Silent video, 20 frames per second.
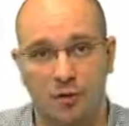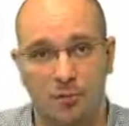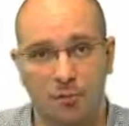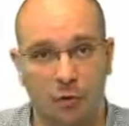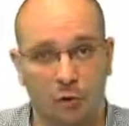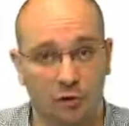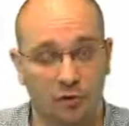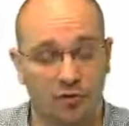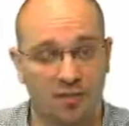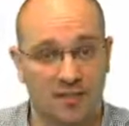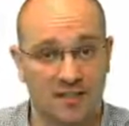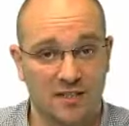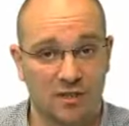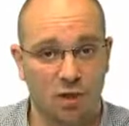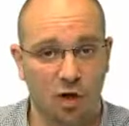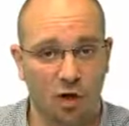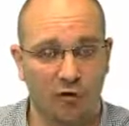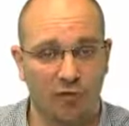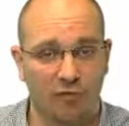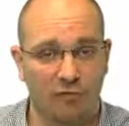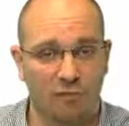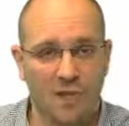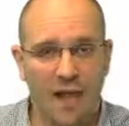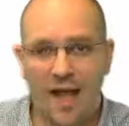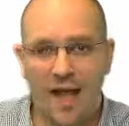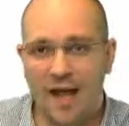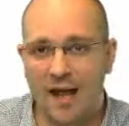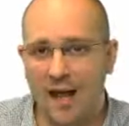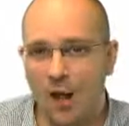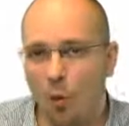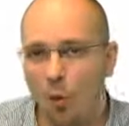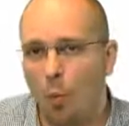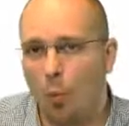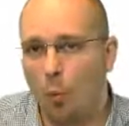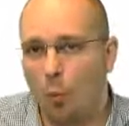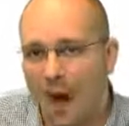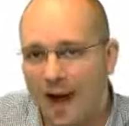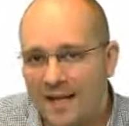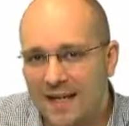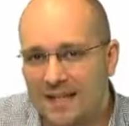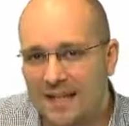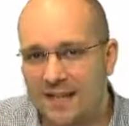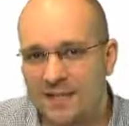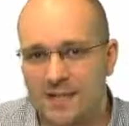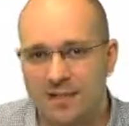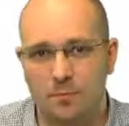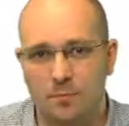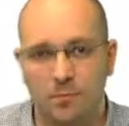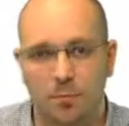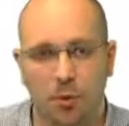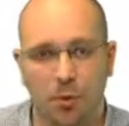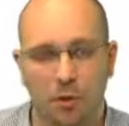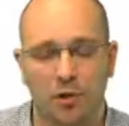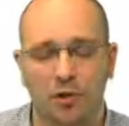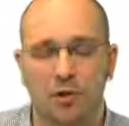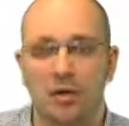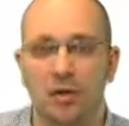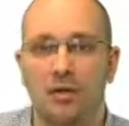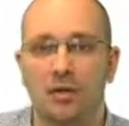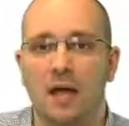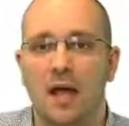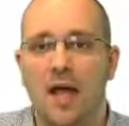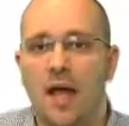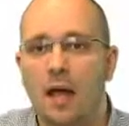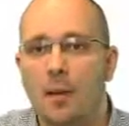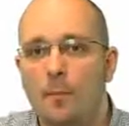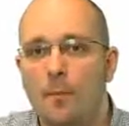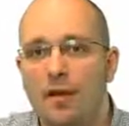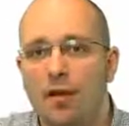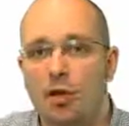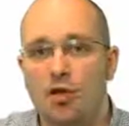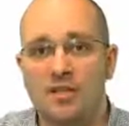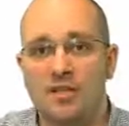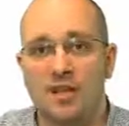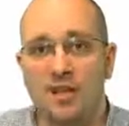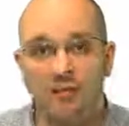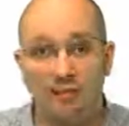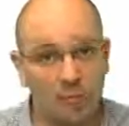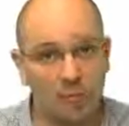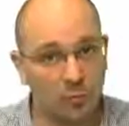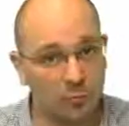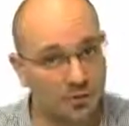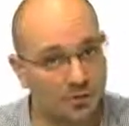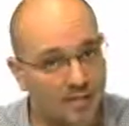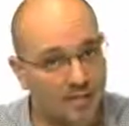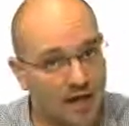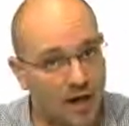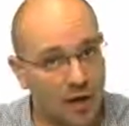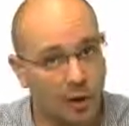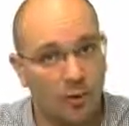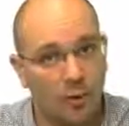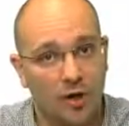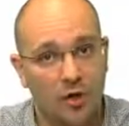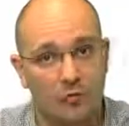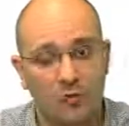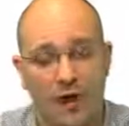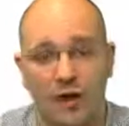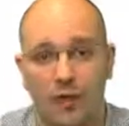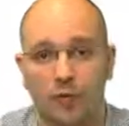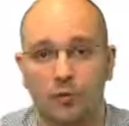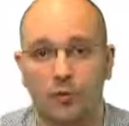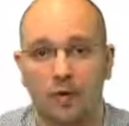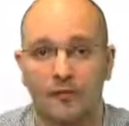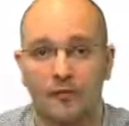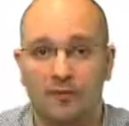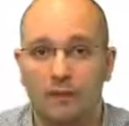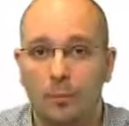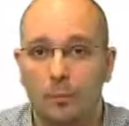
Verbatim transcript: port-fast off. Now, why is this important? Because if it was the other way around, if the